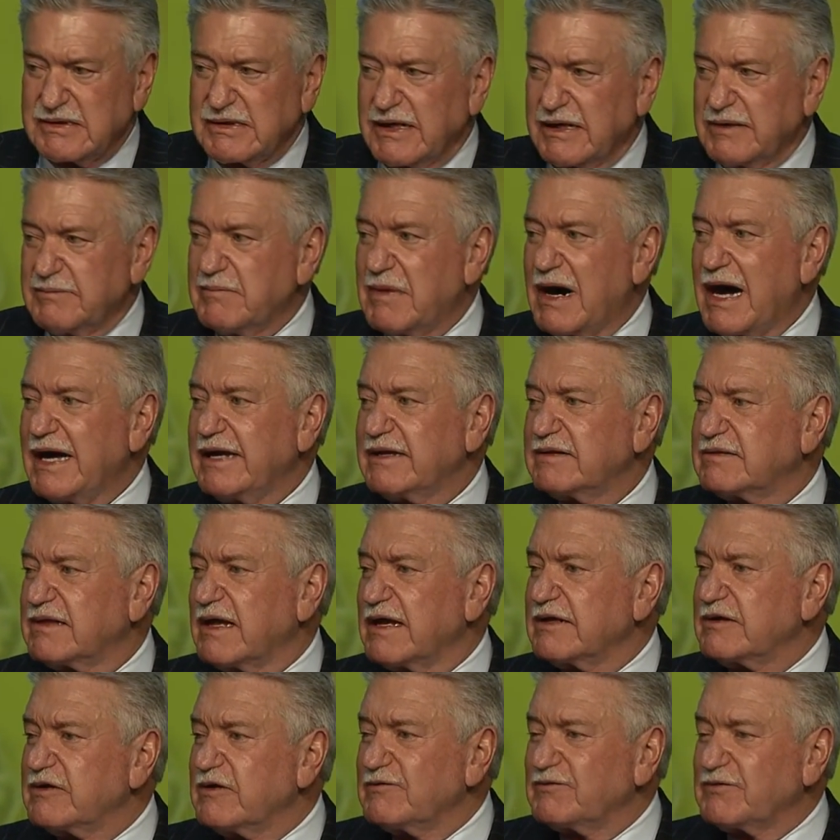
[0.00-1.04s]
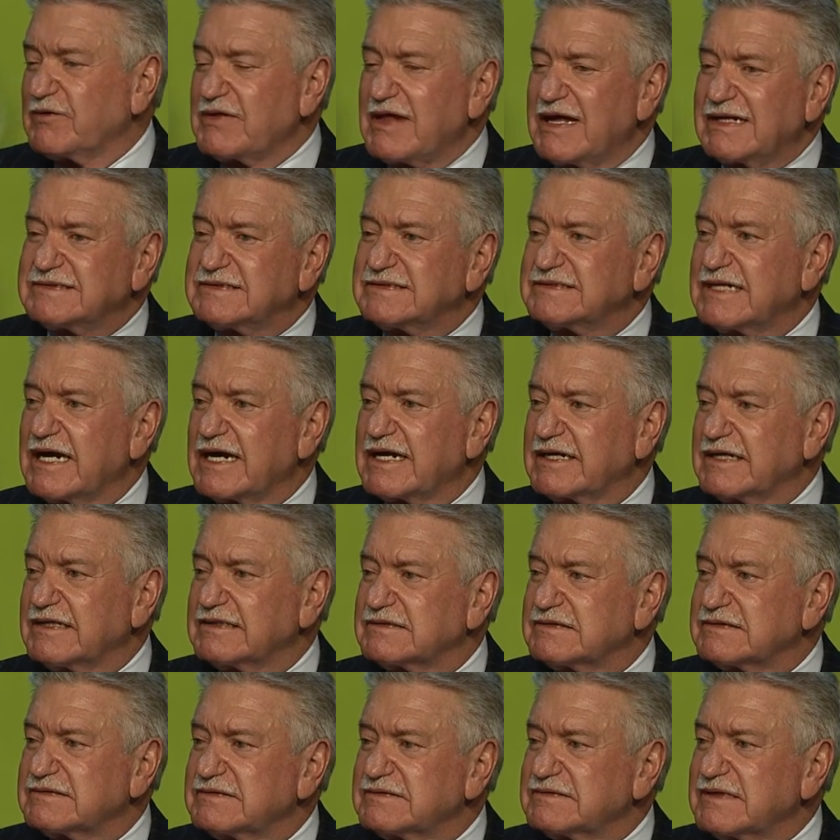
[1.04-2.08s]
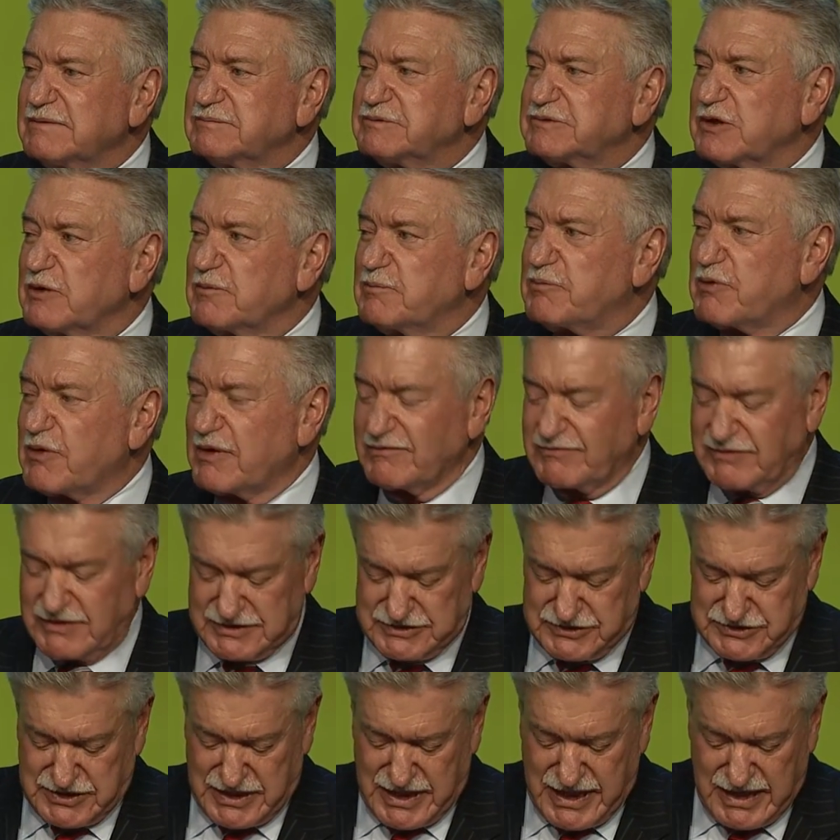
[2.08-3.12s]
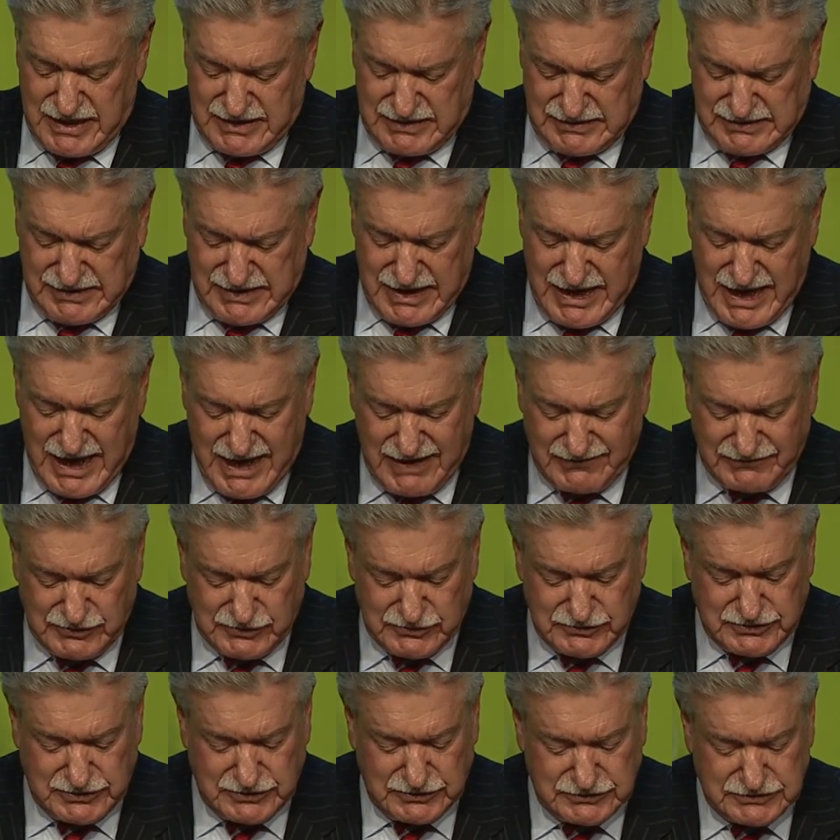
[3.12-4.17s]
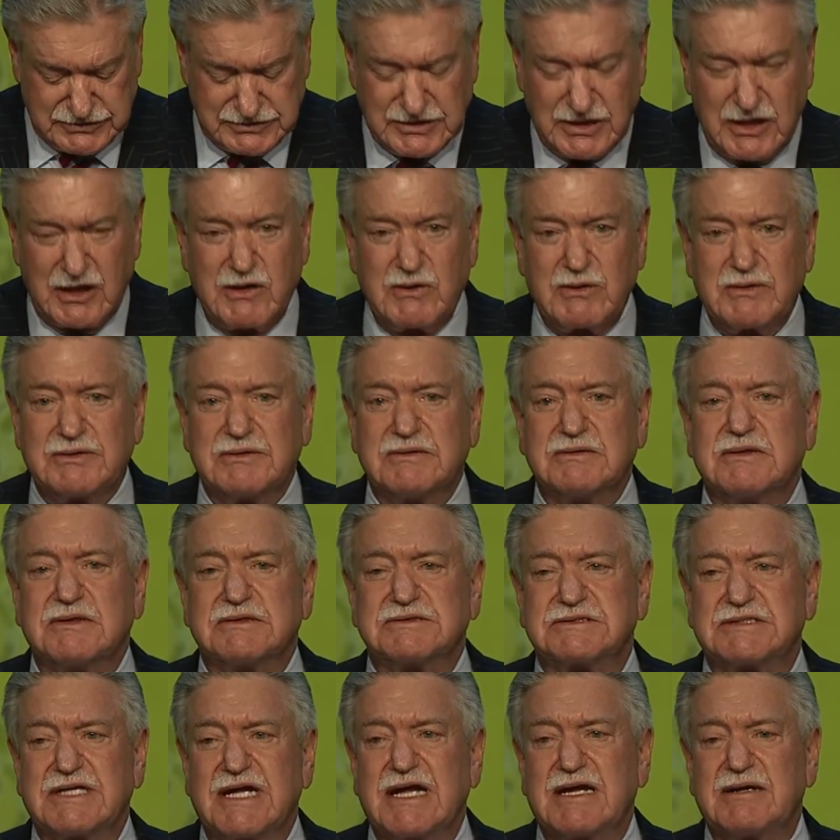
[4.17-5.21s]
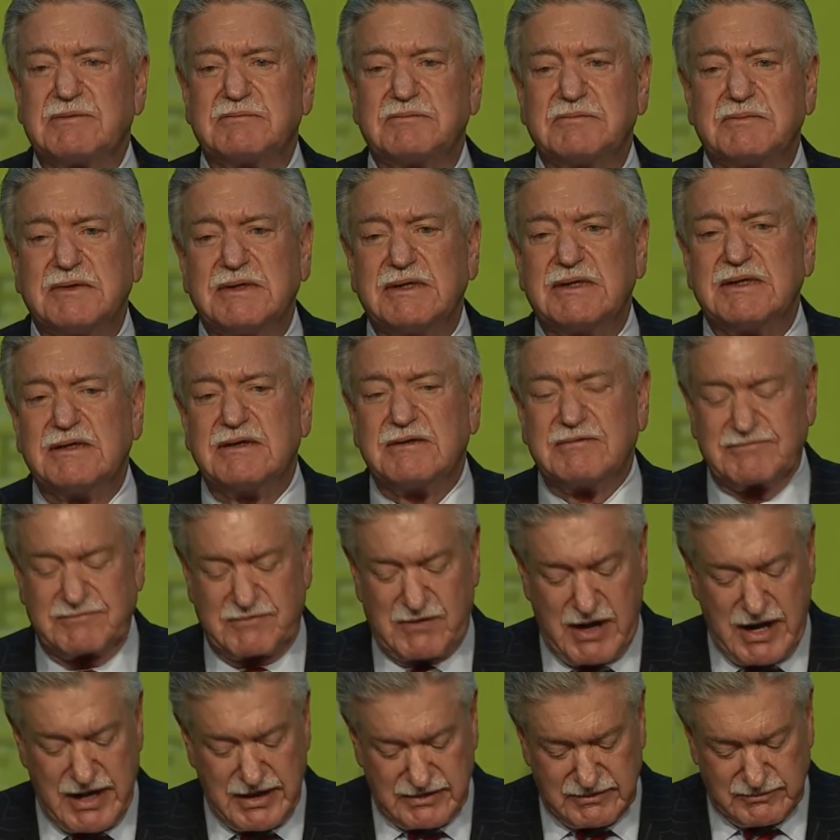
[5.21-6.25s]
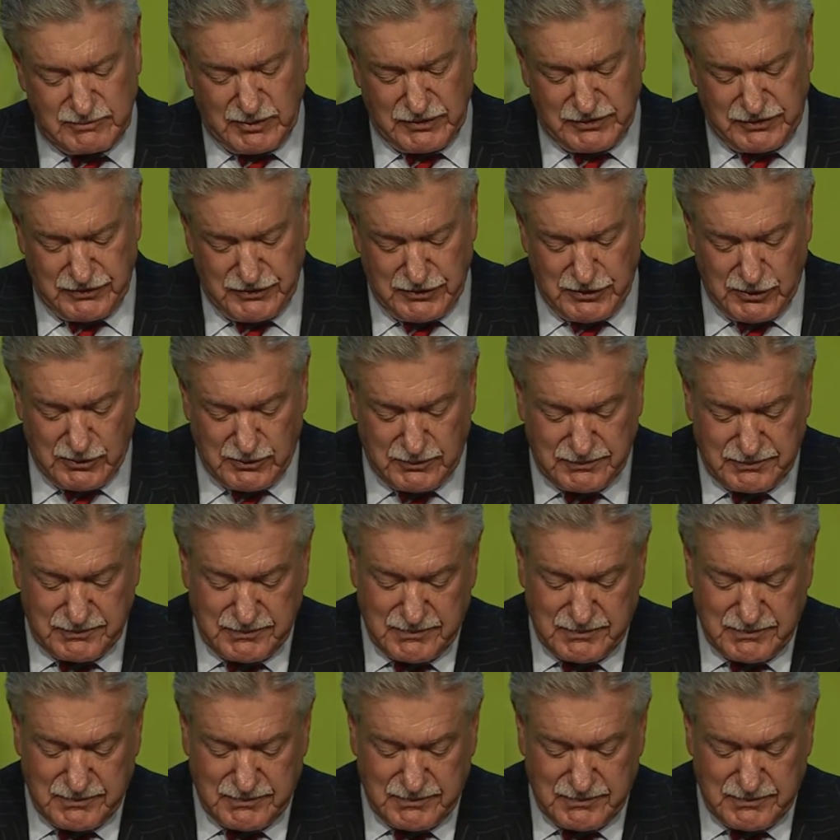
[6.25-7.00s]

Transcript: And Mike, thank you for that second. I'm so privileged to have you do so, and the same, Frank, with you.